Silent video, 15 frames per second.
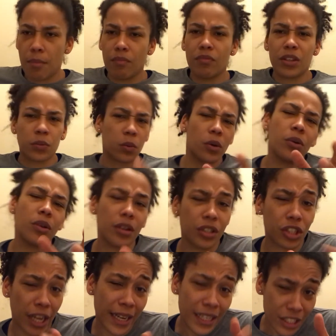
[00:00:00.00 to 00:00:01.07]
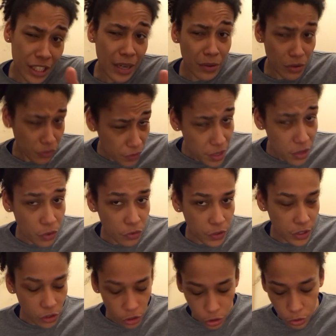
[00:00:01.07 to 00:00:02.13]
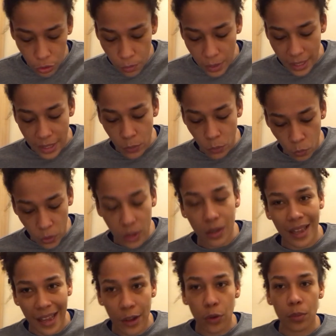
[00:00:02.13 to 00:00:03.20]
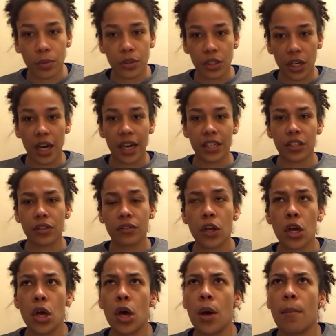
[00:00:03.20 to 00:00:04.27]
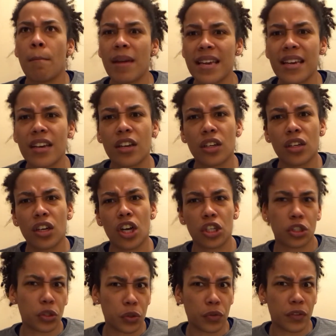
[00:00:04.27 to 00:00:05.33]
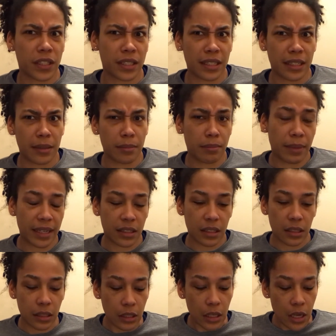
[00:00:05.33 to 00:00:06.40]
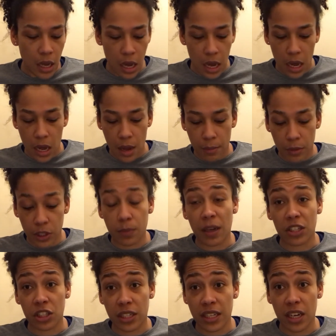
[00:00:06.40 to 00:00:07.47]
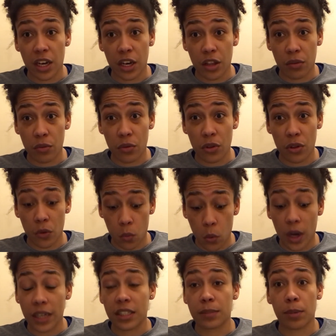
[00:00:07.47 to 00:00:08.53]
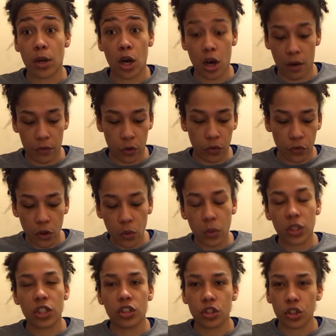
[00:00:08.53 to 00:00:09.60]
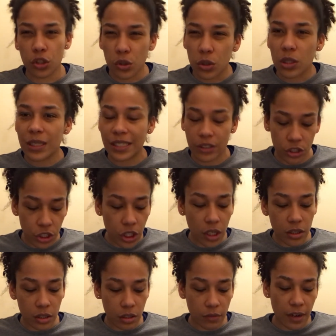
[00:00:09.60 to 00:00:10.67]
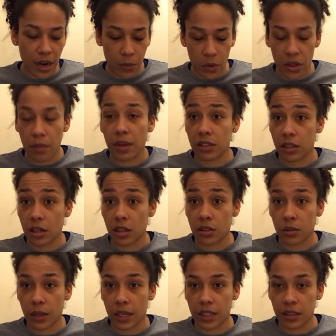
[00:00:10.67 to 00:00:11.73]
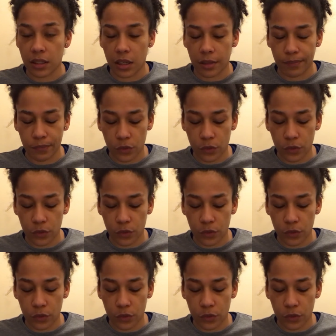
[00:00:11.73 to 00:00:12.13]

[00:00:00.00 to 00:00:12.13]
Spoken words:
This won't change how you fit your foot into the shoe, but it will help to kind of make a shoe fitting better, especially kind of through the widest part of your foot, which is usually just around where the metatarsal heads are.